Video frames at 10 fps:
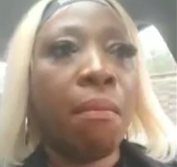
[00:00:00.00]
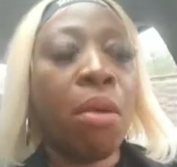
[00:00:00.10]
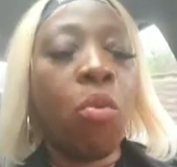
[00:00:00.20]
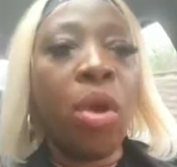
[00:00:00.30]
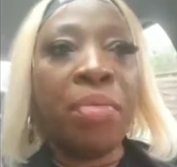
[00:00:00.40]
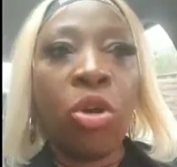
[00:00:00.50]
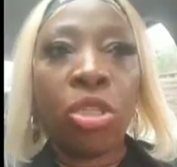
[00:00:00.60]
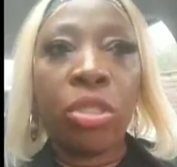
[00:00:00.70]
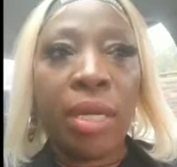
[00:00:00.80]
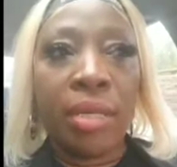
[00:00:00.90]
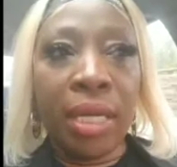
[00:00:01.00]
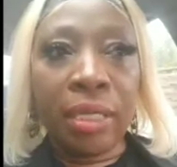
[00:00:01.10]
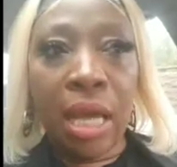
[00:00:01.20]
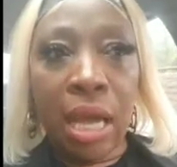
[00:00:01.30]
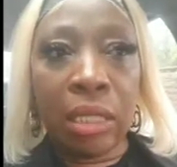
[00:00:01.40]
But when they go to the
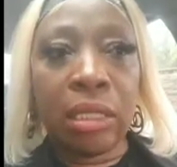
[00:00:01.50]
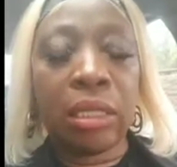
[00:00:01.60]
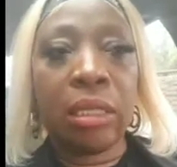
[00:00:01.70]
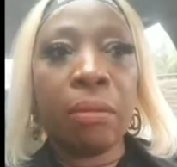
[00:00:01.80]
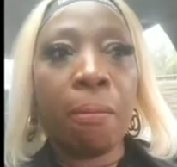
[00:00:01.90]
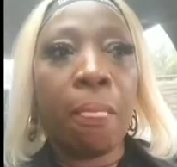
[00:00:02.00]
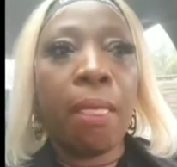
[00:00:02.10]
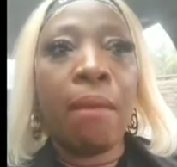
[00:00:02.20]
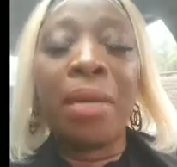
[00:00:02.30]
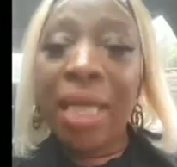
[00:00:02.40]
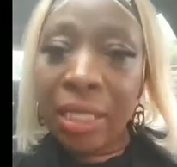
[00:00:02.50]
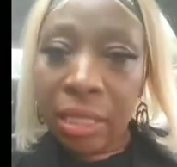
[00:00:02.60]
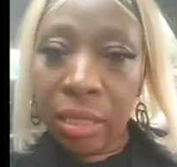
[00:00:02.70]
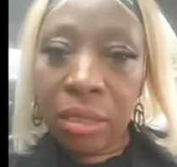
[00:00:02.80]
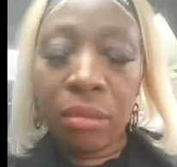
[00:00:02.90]
next artist, me get
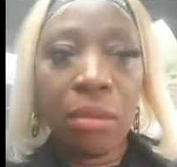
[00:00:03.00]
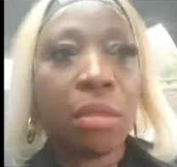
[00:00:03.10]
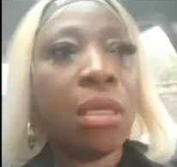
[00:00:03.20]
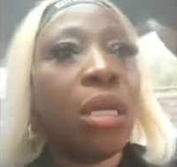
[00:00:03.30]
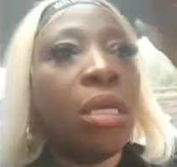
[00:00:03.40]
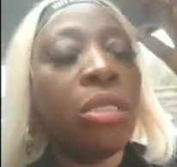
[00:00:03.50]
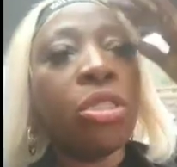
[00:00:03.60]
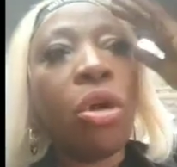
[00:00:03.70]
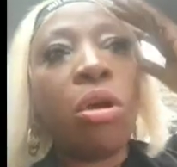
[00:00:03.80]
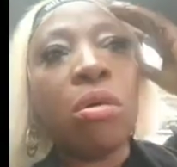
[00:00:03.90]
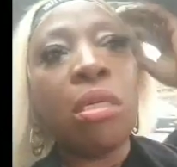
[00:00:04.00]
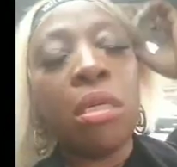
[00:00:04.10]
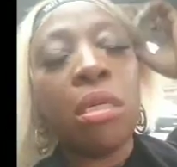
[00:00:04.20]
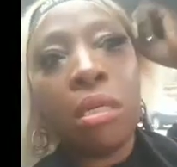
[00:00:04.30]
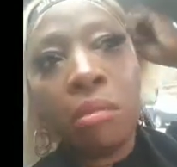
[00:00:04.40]
it. So
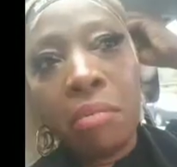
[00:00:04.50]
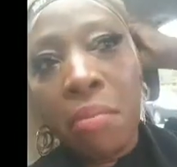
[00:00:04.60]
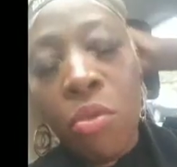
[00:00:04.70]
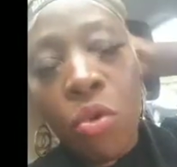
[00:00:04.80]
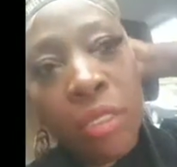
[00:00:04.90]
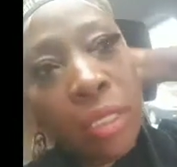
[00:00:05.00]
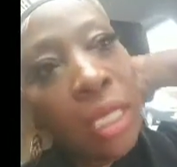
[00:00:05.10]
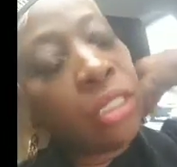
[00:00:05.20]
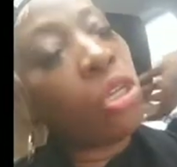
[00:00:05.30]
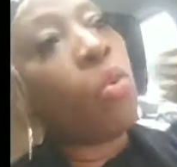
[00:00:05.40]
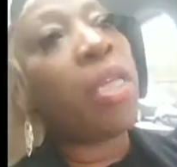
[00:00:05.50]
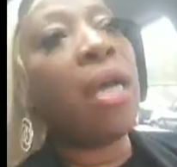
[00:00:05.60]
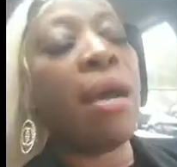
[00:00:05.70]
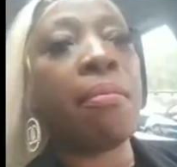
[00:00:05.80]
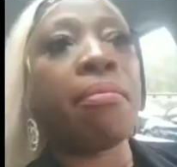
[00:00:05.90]
me mostly, so what
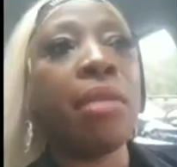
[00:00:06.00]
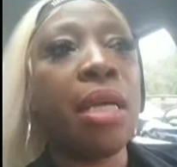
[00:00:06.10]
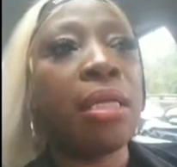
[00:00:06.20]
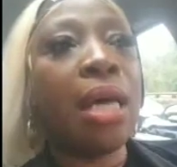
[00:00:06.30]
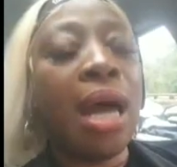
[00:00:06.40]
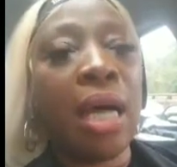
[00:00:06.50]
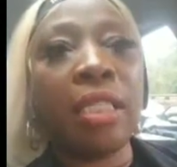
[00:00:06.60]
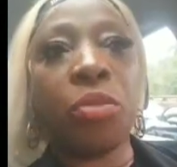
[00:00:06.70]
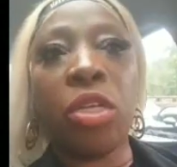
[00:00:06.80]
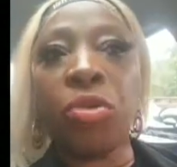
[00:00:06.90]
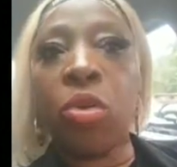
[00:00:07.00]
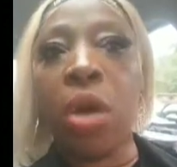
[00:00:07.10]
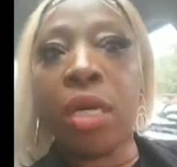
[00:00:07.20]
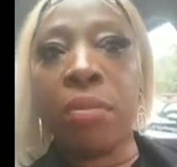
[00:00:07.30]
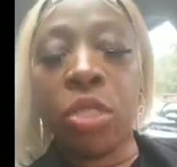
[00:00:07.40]
happen, the artist when I really
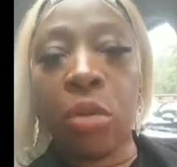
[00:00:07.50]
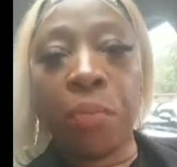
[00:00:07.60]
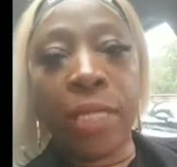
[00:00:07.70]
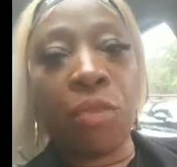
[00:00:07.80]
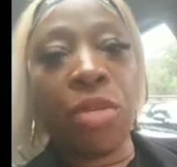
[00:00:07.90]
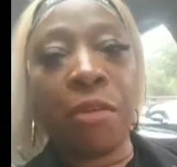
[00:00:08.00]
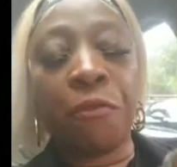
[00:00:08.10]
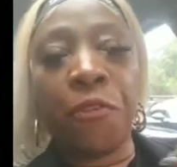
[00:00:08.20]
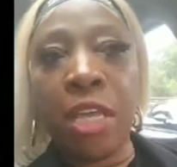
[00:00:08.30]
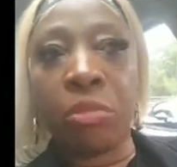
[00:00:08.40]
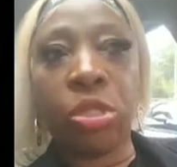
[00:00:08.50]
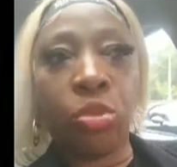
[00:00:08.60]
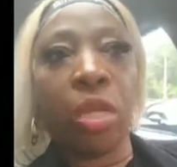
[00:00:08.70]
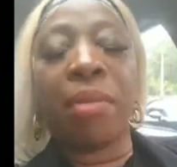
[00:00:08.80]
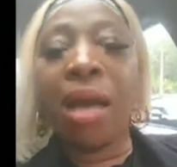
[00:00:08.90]
want to give me the dub plate, I really film
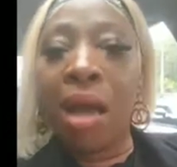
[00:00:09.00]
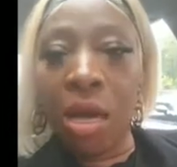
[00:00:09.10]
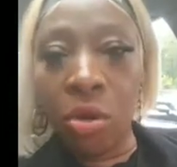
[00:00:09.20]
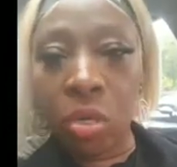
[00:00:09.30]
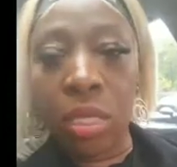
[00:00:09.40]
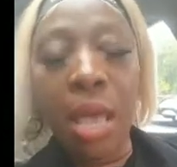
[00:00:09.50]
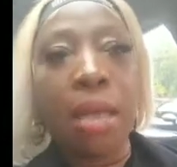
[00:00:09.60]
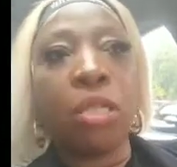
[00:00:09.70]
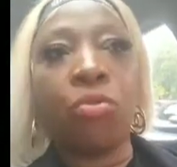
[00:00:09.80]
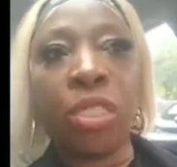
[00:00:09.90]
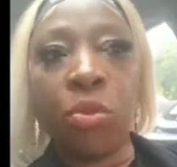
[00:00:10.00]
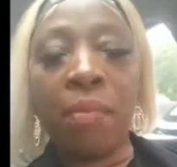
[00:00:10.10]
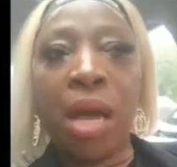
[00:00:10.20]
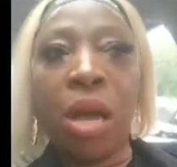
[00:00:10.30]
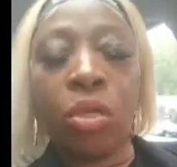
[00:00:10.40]
studio, I hang out. The reason why I
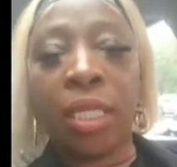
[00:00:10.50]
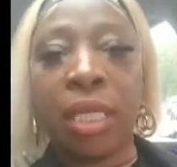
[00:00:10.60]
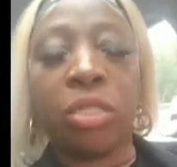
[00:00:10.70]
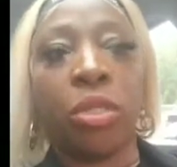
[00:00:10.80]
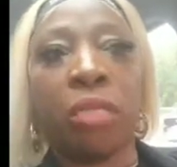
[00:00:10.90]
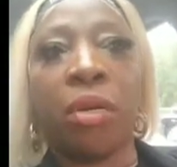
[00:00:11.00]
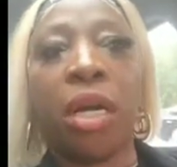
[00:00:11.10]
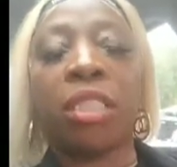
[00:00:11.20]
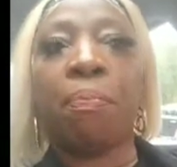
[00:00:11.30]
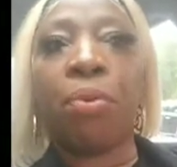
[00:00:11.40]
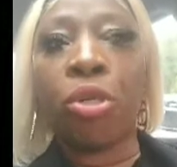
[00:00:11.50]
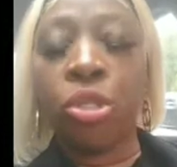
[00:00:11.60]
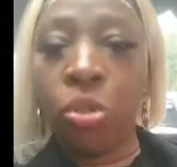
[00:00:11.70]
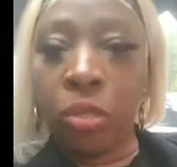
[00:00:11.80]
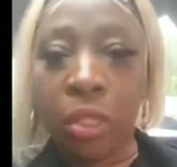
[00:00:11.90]
hang out at that studio is because the
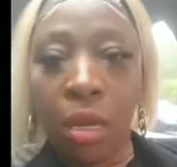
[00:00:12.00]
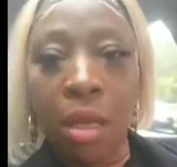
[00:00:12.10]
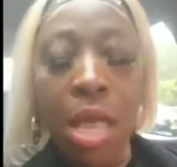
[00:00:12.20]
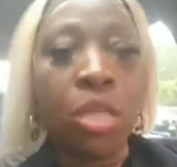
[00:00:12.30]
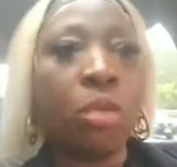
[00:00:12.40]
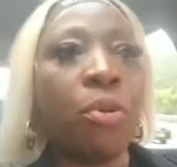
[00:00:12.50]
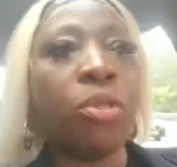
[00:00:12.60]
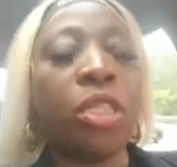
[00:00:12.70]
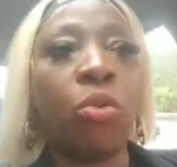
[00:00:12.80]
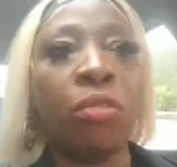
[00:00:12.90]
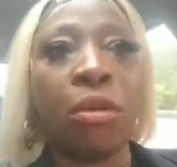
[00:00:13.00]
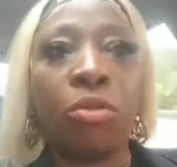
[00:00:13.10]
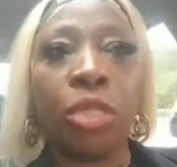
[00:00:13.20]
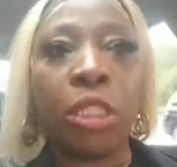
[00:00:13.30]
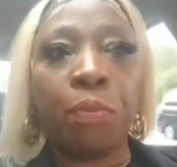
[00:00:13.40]
producer was very
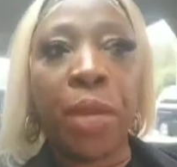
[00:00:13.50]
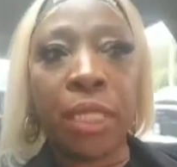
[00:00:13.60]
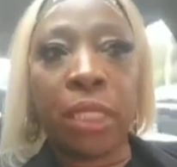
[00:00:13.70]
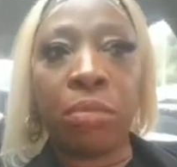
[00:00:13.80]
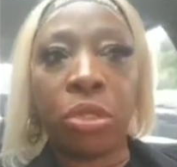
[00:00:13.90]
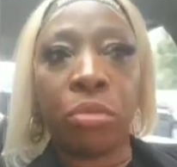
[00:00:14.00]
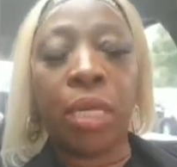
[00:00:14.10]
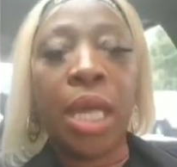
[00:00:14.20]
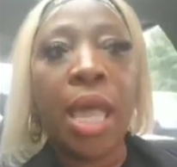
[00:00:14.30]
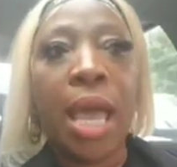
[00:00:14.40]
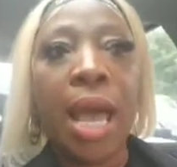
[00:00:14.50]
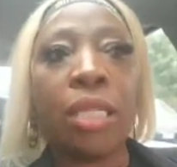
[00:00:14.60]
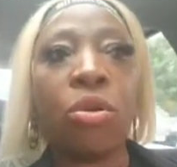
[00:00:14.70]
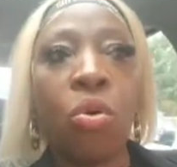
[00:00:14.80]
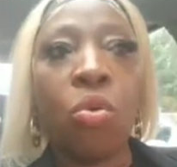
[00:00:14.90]
respectable to me,
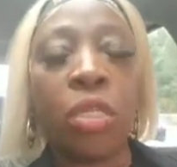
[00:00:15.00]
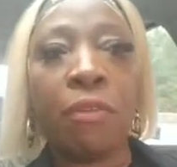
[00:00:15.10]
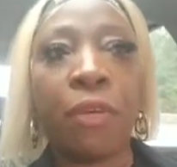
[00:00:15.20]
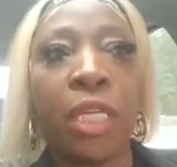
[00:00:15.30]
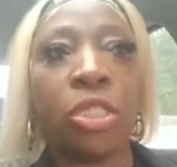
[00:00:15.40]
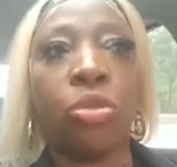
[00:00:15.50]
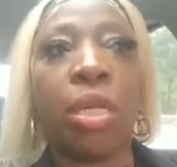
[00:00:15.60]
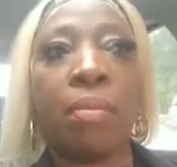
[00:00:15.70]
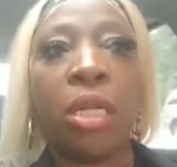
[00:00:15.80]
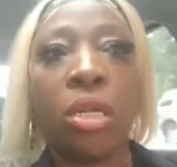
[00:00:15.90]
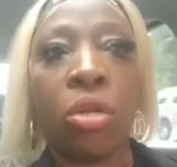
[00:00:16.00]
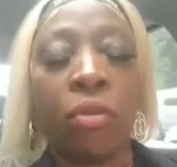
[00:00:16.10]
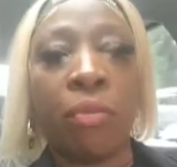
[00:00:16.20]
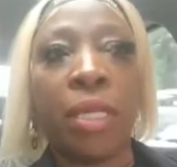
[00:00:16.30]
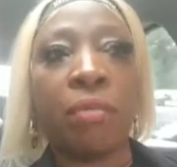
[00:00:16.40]
and the owner for that studio, I
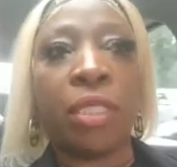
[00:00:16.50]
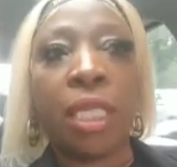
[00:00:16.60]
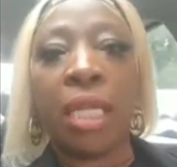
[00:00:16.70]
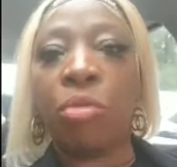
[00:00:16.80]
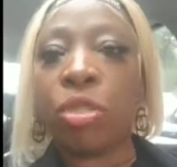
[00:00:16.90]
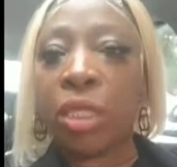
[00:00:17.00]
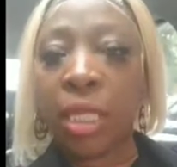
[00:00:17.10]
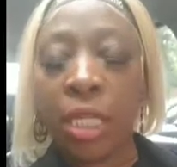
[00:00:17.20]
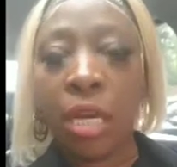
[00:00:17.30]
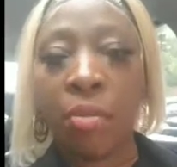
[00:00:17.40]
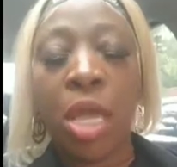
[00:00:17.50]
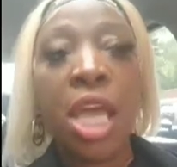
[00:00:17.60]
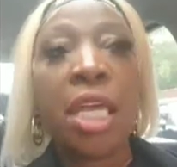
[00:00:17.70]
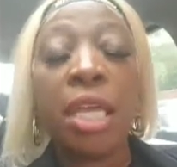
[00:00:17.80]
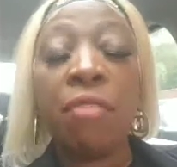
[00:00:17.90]
love him and everything, and he used to take care of me.
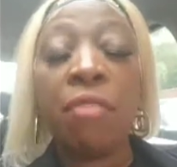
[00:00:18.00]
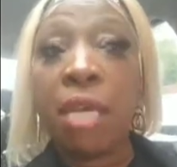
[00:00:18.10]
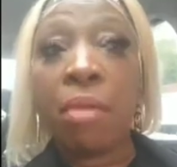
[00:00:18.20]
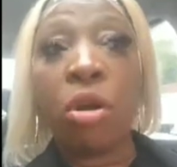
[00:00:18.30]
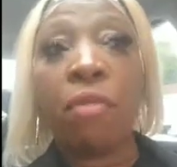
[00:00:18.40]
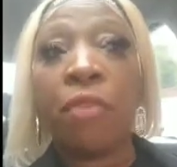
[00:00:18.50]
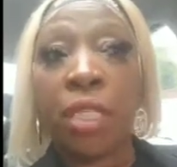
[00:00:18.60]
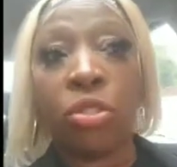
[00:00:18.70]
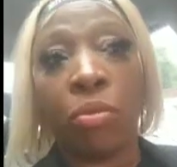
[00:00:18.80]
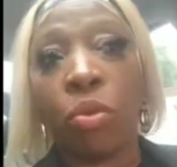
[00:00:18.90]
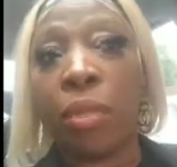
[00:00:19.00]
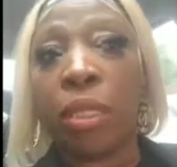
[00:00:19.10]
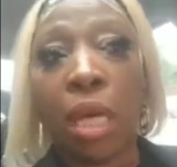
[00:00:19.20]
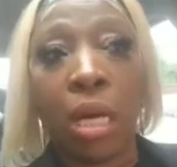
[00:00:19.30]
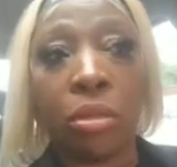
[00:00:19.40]
Even him I got vexed with me when I
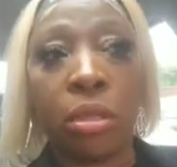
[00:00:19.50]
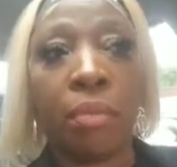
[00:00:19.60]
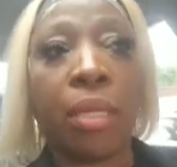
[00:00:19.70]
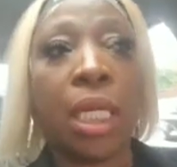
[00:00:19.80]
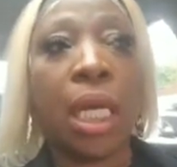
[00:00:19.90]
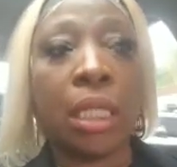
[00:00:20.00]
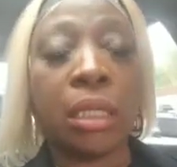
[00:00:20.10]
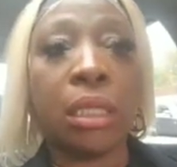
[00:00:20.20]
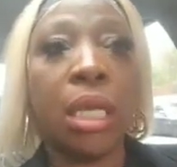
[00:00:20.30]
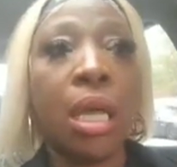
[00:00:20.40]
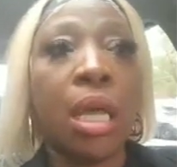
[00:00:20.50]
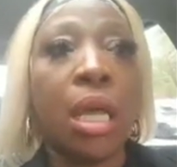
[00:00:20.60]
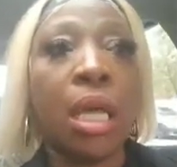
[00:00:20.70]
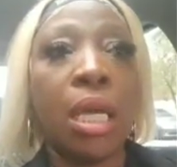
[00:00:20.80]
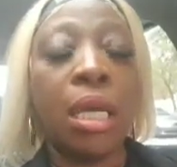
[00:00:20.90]
talk to them because
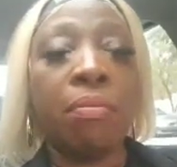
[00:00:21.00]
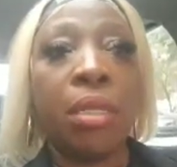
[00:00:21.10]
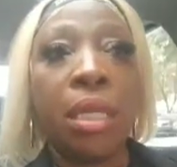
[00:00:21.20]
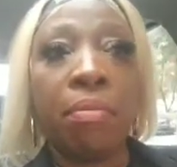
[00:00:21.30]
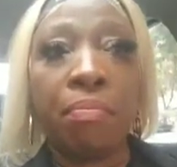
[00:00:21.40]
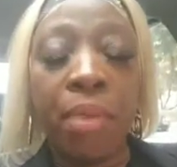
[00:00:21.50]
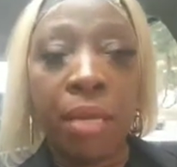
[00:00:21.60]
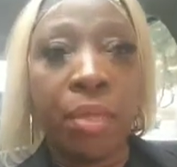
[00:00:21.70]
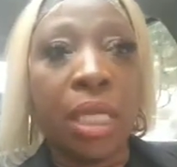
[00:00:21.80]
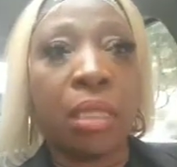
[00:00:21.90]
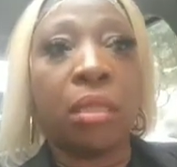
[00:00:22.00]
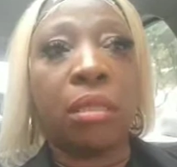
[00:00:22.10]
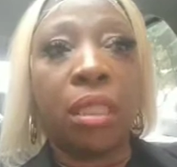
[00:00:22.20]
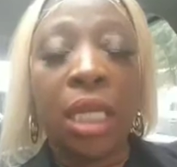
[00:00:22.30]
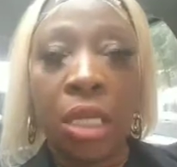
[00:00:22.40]
him beg me not to
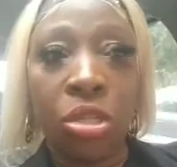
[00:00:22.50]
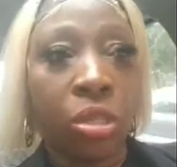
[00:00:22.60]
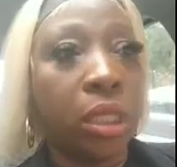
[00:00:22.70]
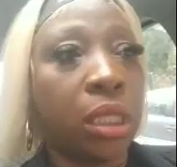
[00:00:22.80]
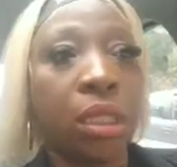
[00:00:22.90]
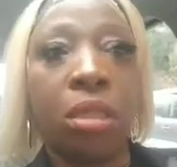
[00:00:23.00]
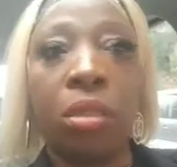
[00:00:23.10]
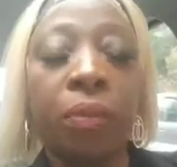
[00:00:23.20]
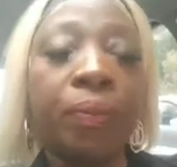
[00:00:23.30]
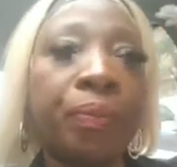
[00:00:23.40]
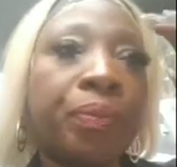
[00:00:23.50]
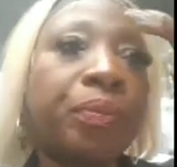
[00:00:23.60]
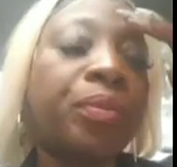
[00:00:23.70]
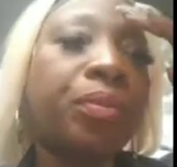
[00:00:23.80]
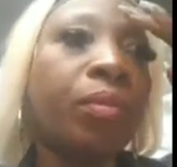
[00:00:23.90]
say nothing, you know.
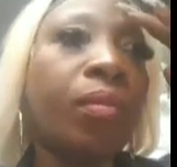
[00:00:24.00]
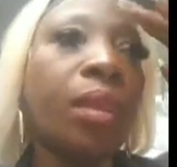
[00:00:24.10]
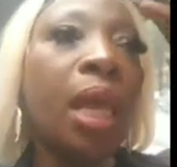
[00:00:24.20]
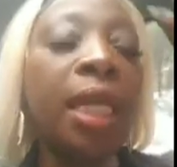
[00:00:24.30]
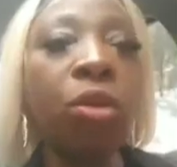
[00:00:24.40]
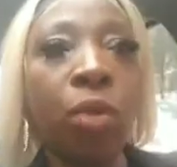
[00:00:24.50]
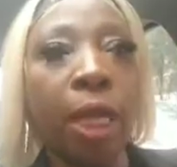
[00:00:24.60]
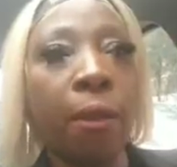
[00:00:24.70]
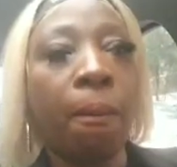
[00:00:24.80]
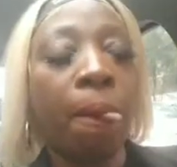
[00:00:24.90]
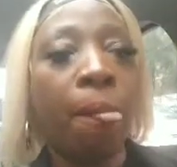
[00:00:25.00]
Anyway, I